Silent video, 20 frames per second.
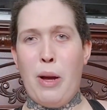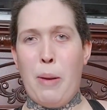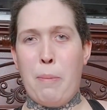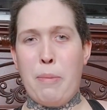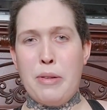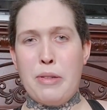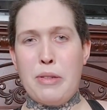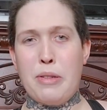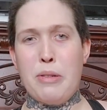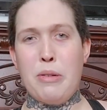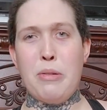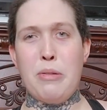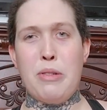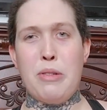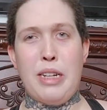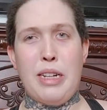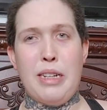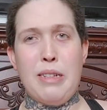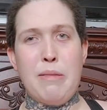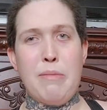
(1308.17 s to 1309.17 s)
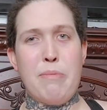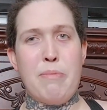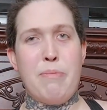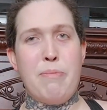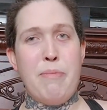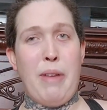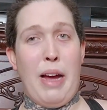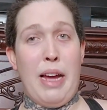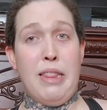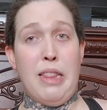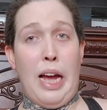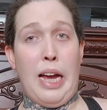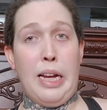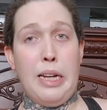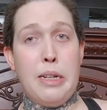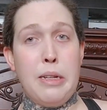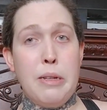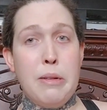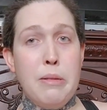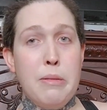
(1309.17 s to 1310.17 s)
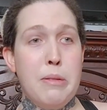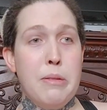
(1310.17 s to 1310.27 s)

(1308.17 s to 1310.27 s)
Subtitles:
episodes I like.